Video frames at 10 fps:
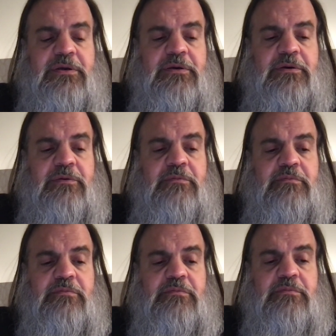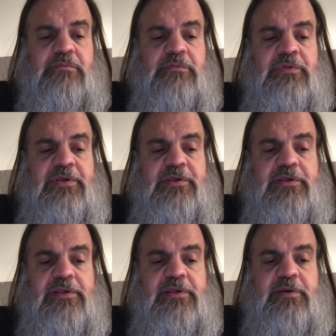uh, this
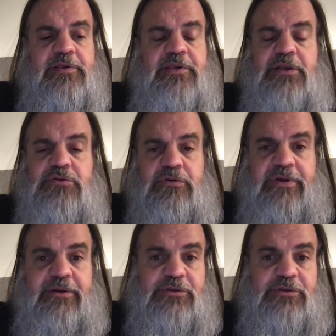is a sector of higher